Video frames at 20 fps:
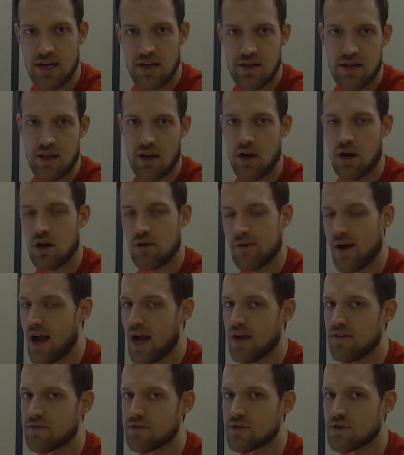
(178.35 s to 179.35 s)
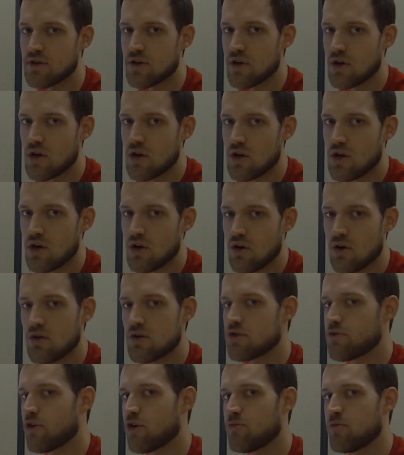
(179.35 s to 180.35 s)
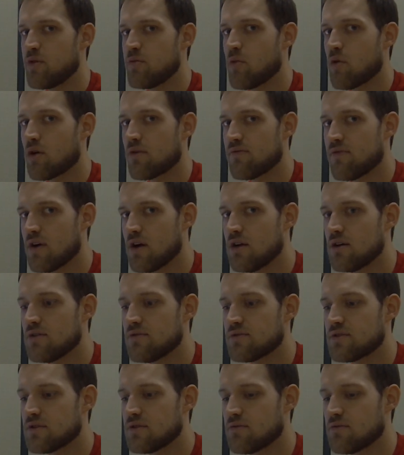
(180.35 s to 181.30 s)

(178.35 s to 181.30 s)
and the car arrives? Or do you want to be more involved